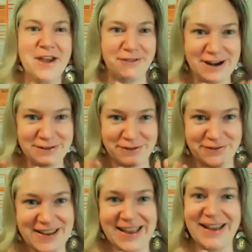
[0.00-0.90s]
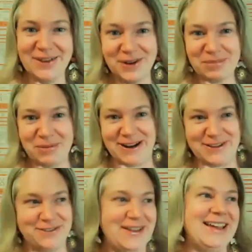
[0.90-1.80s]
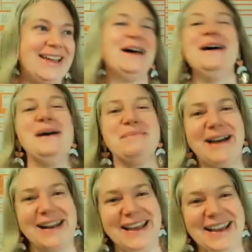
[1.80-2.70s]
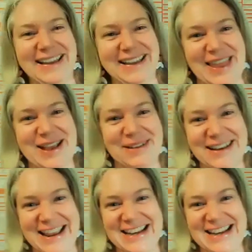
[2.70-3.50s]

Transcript: freedom from fear, not promoting fear here, but like we need